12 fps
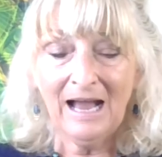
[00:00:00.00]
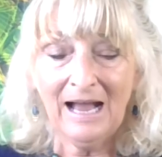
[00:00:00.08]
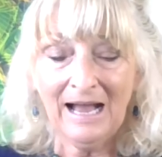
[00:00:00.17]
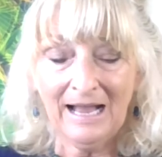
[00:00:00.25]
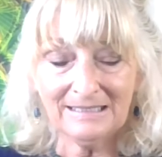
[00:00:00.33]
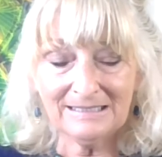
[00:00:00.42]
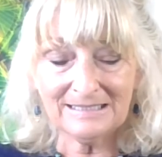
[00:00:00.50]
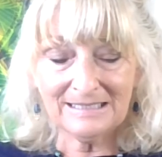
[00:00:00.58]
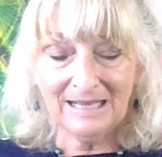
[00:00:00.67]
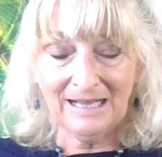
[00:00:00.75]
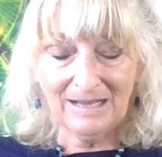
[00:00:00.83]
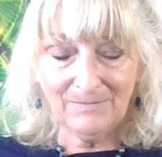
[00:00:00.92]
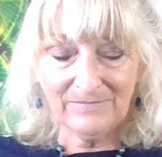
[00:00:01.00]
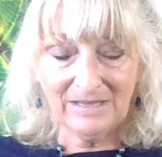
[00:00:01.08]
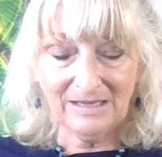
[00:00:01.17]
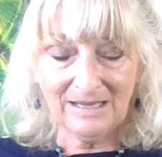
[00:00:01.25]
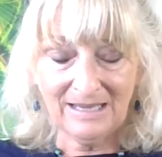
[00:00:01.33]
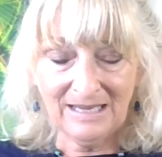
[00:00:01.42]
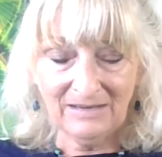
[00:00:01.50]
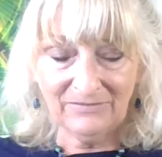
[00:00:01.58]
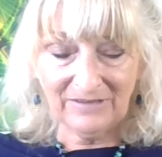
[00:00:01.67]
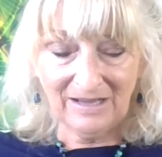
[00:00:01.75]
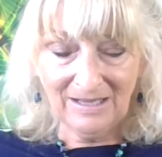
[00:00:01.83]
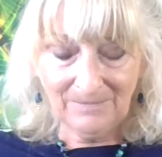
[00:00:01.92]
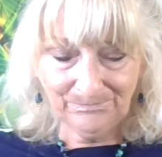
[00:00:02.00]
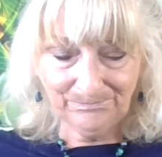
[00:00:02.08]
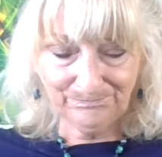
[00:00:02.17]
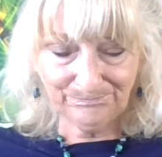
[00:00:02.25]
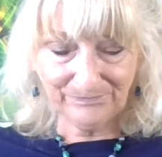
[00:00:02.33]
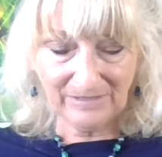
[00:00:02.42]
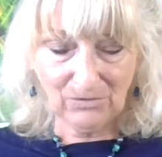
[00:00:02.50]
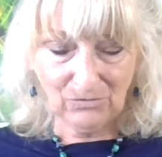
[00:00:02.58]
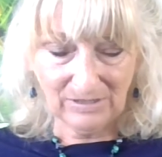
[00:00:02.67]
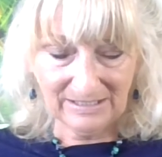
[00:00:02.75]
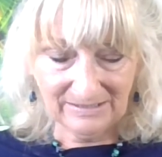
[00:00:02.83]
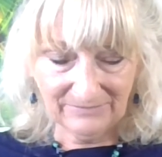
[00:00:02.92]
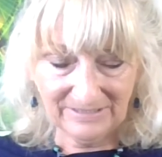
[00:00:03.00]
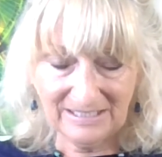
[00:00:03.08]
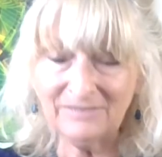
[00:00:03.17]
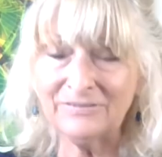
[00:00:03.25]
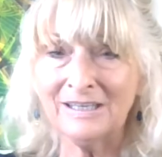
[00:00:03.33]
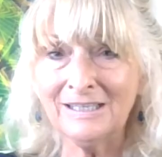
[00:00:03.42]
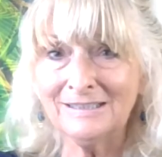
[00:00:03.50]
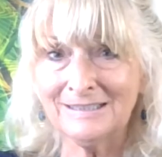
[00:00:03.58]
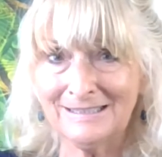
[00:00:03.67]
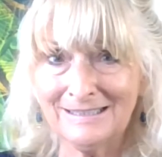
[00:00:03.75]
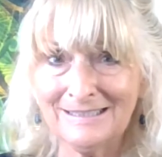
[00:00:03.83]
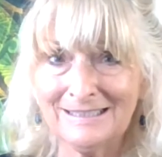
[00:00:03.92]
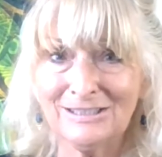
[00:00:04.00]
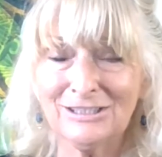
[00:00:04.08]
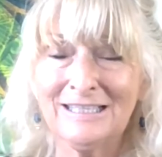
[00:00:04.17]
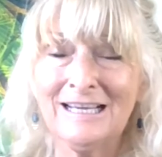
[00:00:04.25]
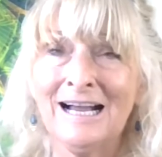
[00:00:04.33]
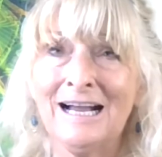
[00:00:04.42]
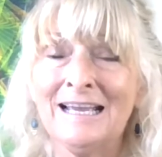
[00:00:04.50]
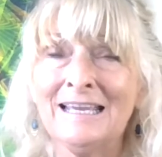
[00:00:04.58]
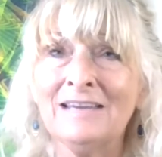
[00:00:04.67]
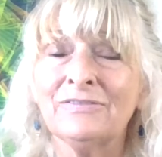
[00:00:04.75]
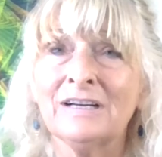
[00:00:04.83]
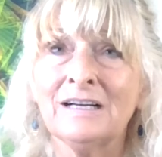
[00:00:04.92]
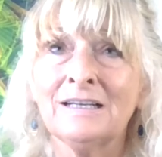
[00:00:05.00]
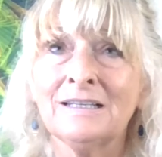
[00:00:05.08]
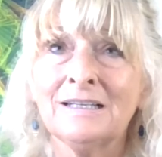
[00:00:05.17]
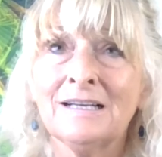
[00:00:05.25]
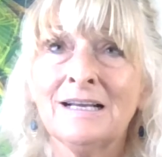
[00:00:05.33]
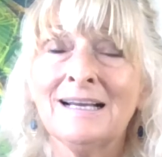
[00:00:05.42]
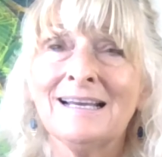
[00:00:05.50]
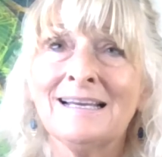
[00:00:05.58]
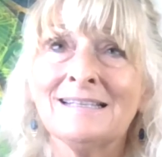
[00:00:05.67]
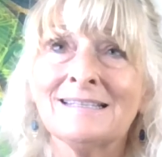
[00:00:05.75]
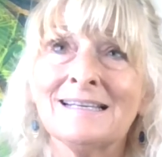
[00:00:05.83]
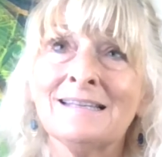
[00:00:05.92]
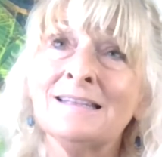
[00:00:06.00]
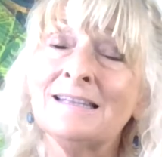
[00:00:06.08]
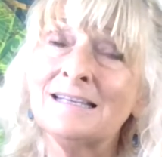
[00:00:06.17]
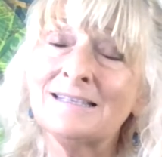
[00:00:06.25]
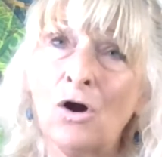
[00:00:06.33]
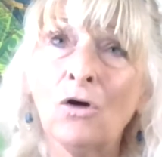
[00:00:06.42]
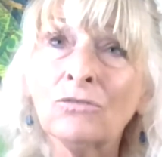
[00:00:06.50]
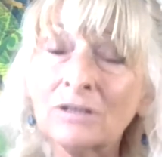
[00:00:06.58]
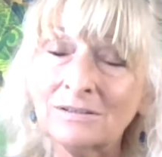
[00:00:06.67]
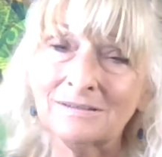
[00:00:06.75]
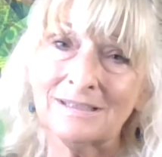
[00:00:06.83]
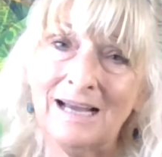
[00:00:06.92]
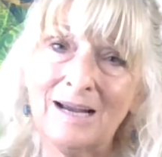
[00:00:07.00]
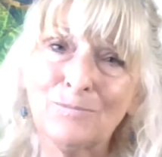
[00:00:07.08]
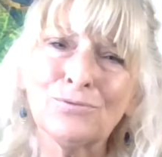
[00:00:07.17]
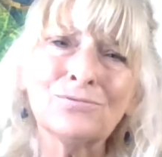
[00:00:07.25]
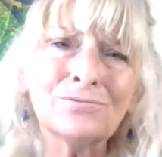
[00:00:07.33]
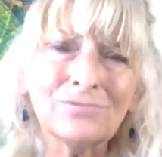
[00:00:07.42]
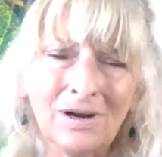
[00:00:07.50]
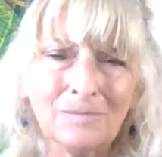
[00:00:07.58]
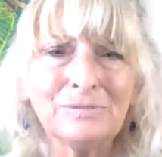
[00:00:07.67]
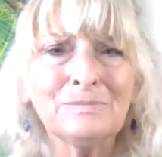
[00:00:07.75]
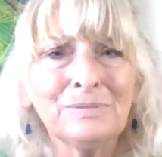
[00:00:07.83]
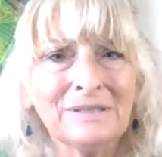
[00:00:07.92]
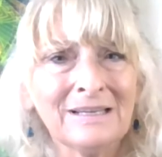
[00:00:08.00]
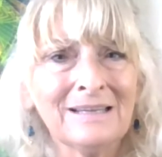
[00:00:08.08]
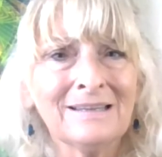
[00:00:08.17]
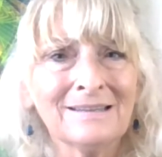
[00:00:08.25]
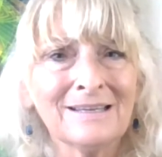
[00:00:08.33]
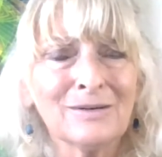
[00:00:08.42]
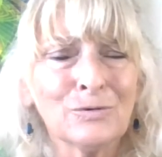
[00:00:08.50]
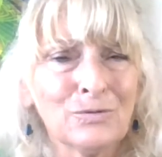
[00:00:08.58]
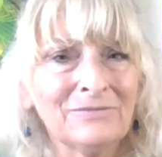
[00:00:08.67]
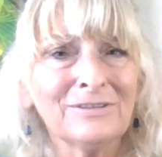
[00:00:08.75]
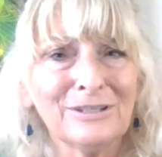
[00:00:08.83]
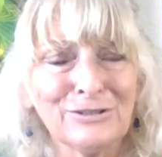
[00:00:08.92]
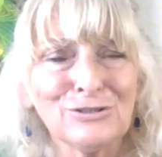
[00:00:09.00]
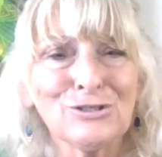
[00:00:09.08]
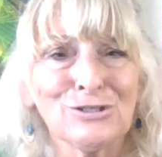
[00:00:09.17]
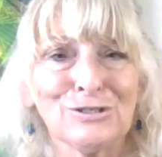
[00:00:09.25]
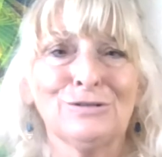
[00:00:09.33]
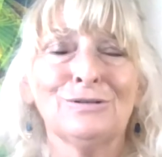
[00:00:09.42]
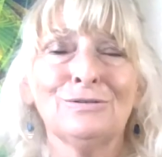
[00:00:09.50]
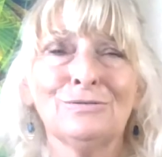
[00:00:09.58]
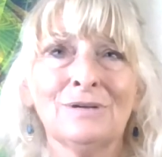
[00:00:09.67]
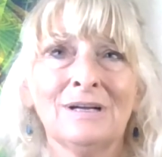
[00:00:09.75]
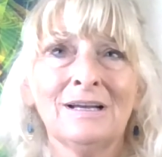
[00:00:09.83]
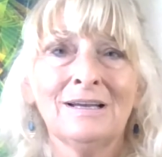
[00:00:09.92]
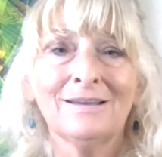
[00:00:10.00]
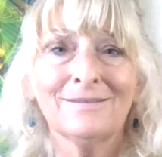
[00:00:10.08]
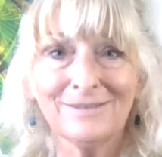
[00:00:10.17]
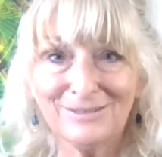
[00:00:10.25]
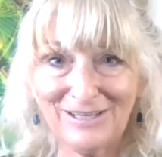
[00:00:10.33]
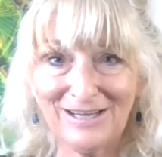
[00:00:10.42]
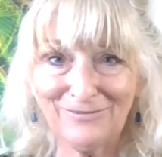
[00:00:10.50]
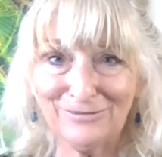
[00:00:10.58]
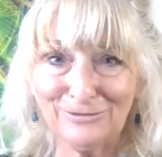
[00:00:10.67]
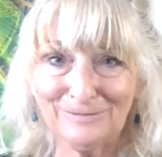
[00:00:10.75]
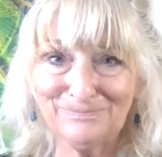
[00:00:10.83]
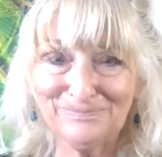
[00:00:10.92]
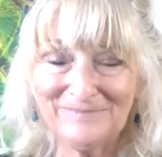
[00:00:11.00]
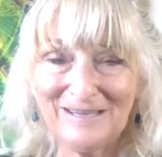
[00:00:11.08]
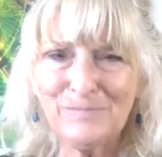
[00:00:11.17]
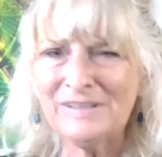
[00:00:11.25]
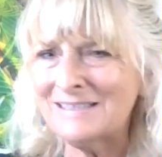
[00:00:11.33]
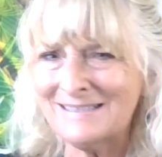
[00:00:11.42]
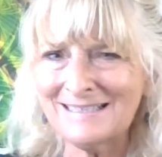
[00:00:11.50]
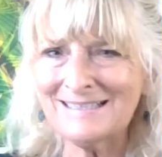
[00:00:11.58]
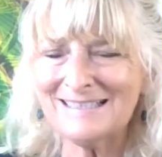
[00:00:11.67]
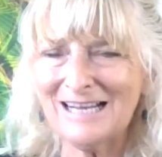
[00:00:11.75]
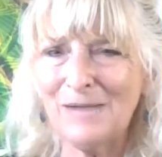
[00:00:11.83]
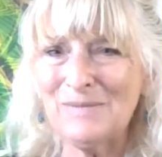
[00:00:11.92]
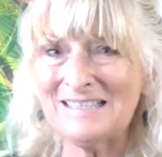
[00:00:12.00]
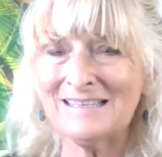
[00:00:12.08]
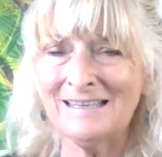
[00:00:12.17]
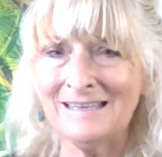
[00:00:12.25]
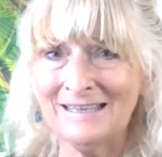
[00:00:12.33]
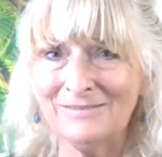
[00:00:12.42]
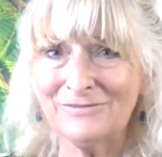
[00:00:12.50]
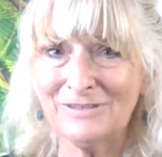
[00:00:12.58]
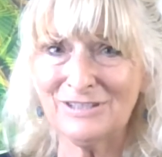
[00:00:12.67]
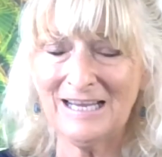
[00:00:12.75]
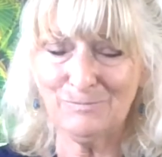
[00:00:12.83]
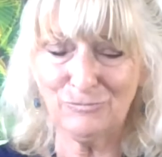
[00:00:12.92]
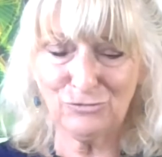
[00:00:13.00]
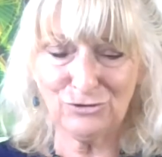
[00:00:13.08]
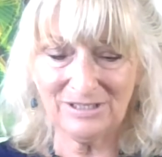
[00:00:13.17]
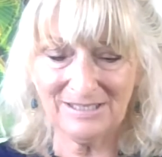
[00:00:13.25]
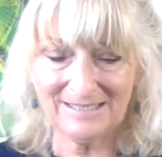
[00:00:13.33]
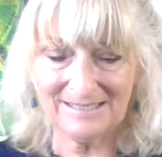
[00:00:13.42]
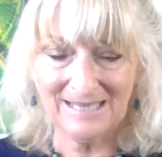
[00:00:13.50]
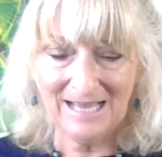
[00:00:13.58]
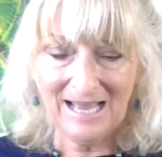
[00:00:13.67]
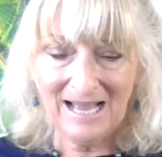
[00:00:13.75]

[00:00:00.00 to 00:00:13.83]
And Eva, or Eva, it is actually, Eva is in this oracle deck probably the equivalent to the devil, but this time it's Eve, the temptress.